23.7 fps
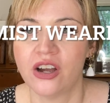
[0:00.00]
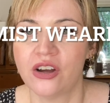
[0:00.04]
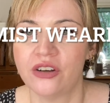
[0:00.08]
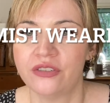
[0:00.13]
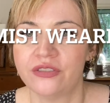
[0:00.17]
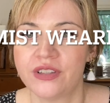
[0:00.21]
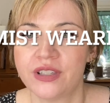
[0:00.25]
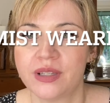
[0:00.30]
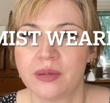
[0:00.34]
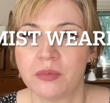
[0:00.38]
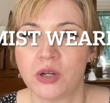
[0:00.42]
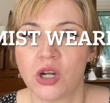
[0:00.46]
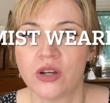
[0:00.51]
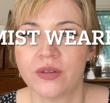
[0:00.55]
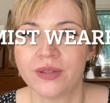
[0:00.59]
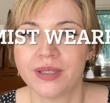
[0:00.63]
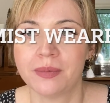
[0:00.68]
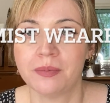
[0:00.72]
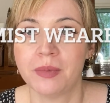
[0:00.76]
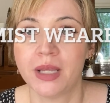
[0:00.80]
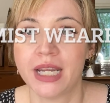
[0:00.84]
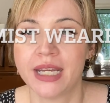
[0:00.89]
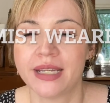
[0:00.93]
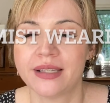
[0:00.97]
of some
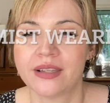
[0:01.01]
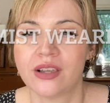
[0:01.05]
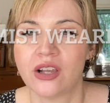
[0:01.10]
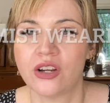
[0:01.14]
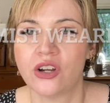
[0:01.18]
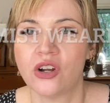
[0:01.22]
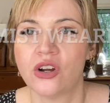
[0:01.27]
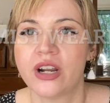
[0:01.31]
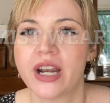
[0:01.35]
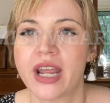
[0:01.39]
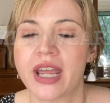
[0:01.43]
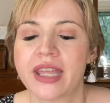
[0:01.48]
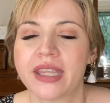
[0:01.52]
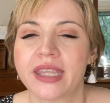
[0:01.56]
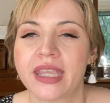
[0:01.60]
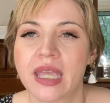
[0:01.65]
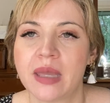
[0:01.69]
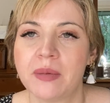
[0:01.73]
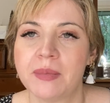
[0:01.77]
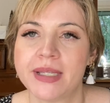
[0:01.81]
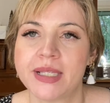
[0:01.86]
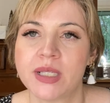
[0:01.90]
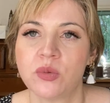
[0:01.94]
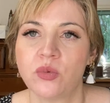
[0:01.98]
cosmetics I got at
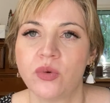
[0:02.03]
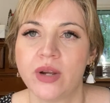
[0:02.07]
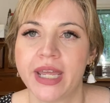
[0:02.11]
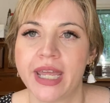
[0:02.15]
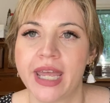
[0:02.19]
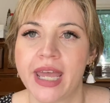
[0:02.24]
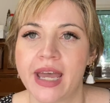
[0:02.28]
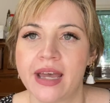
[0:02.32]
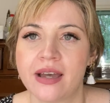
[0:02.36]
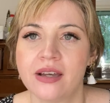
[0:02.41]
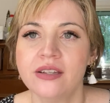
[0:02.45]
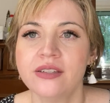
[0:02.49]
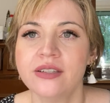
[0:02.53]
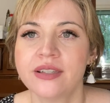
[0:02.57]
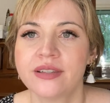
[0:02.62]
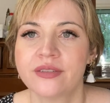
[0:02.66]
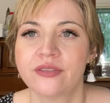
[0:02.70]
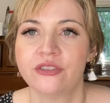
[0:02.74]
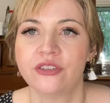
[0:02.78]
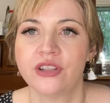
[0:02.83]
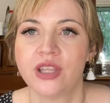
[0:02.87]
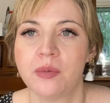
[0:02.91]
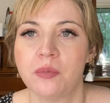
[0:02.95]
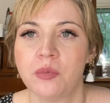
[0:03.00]
Chemist
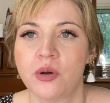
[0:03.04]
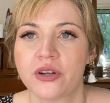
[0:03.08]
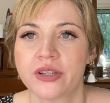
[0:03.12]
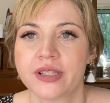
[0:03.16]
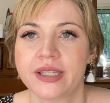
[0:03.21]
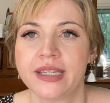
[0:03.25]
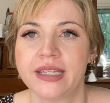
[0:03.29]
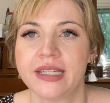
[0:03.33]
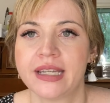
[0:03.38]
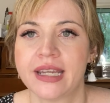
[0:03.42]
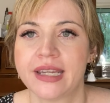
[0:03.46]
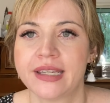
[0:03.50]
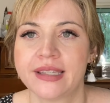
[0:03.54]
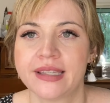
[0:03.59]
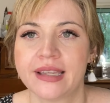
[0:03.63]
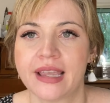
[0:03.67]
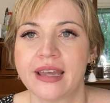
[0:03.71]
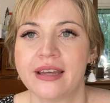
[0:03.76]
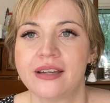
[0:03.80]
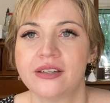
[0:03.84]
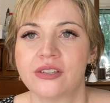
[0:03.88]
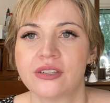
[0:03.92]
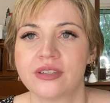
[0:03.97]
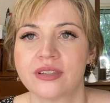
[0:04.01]
Warehouse for their Boxing Day
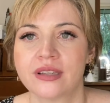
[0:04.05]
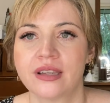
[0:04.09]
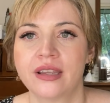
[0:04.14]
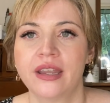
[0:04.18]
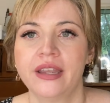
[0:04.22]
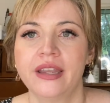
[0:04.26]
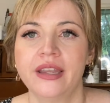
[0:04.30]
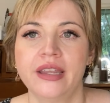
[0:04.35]
sales.